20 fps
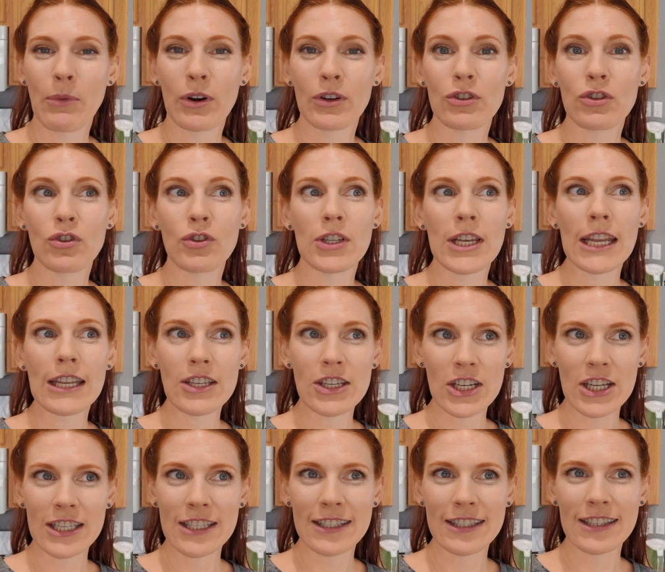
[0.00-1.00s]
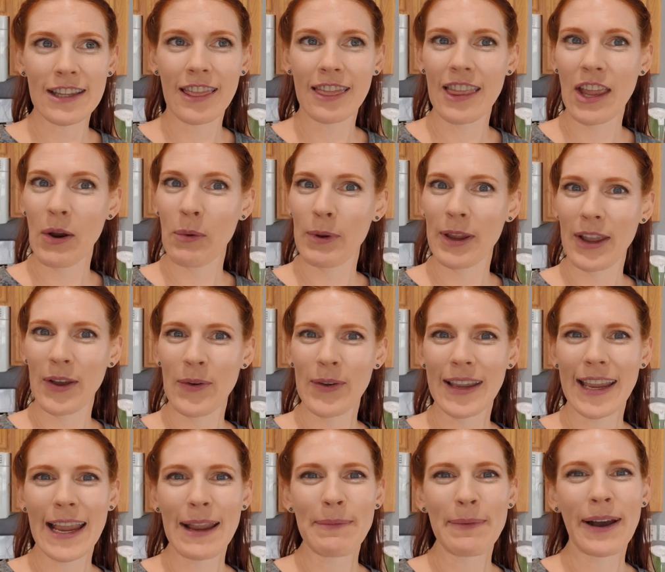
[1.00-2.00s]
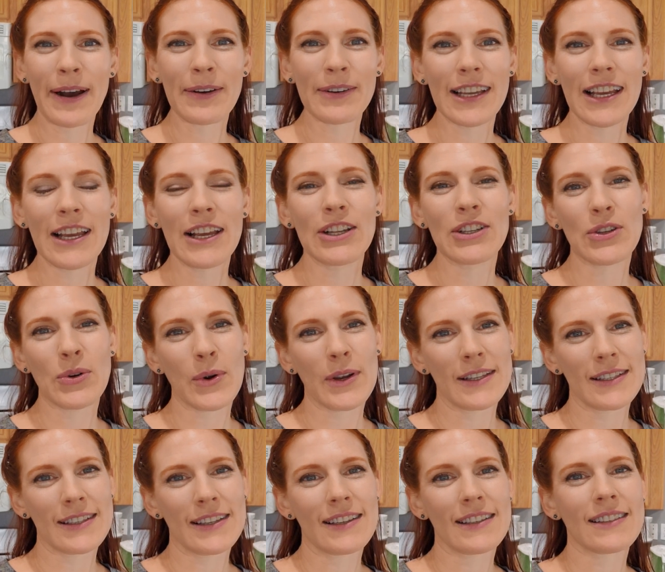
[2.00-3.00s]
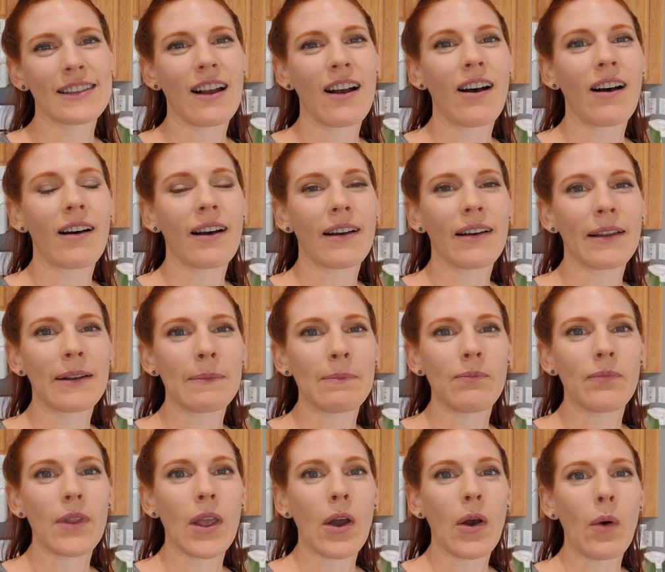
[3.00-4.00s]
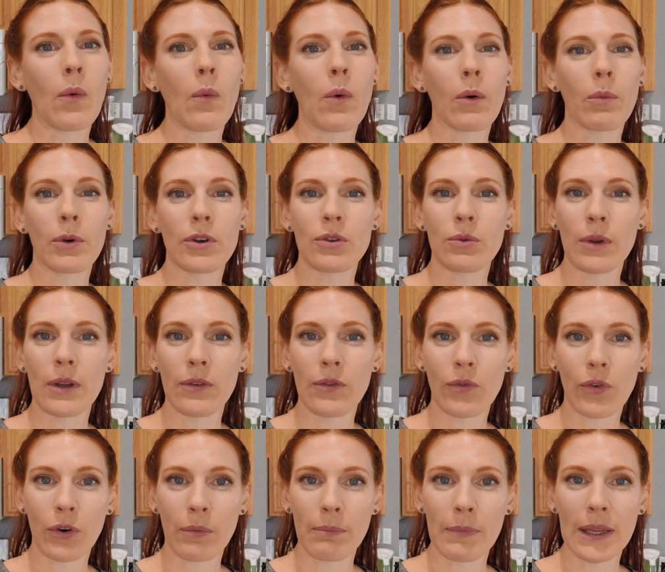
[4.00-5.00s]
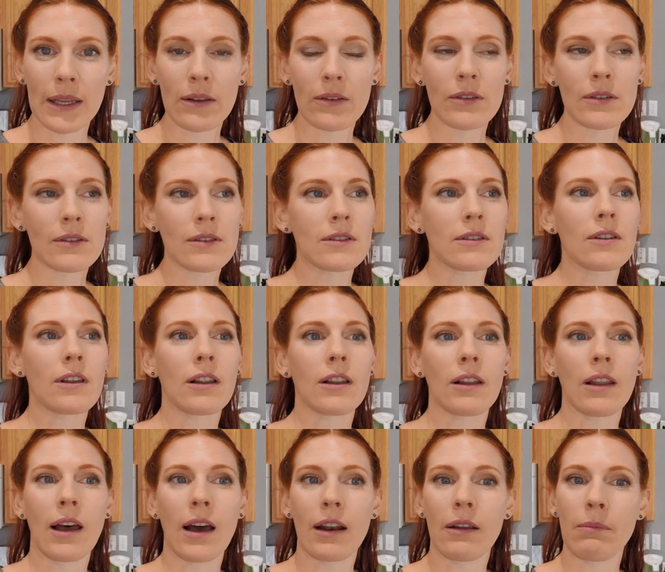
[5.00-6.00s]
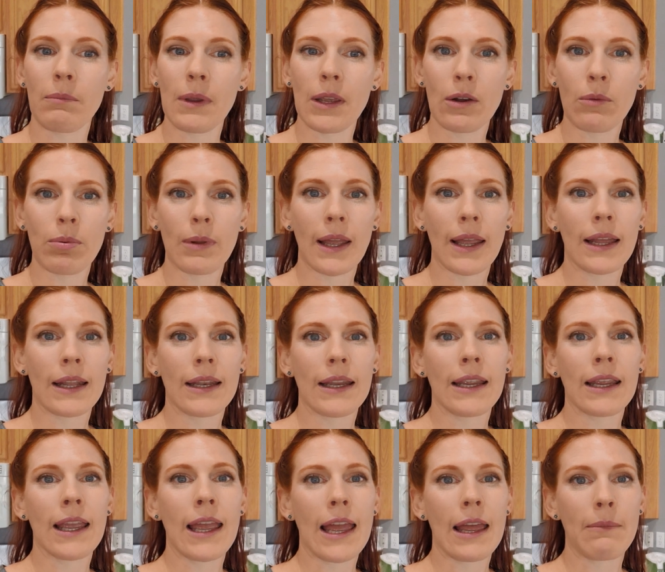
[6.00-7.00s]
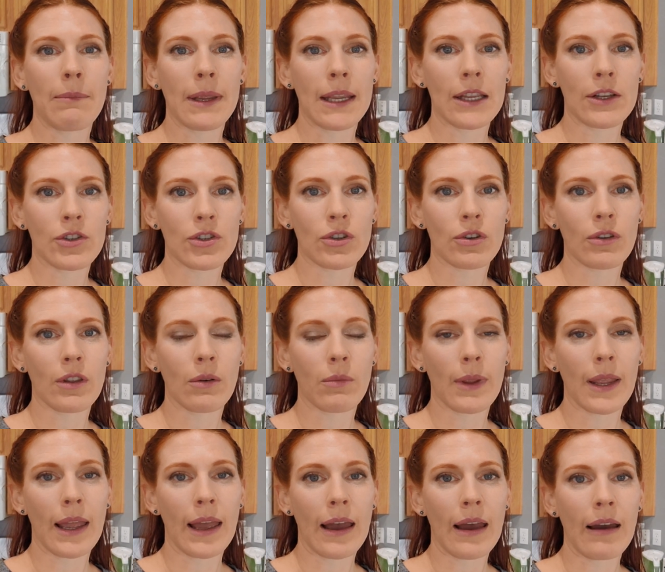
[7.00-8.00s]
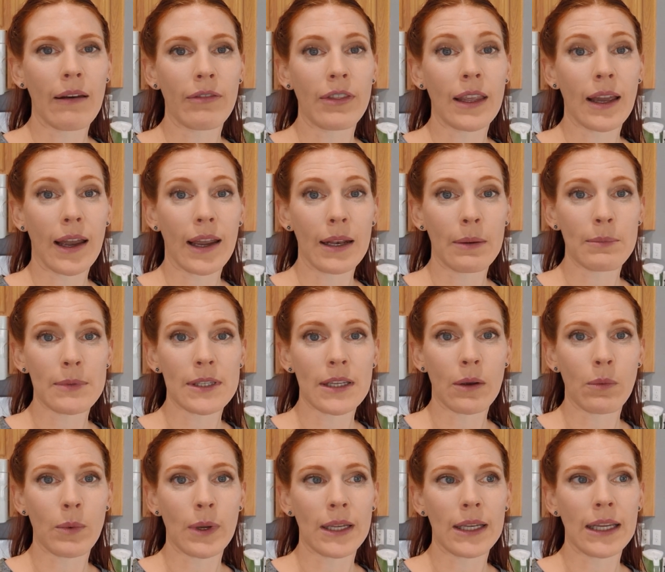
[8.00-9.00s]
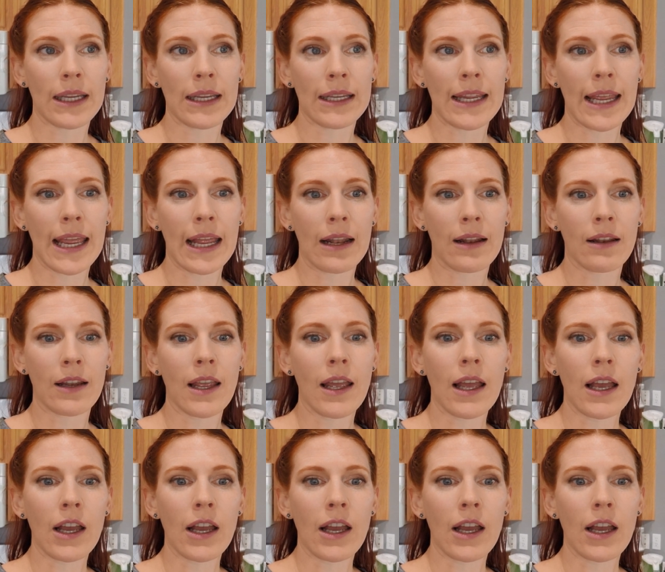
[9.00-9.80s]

more judicious there we go, it came out. Choices on what we're doing for meals, a lot of meal planning, and making sure that we have the items that we need, and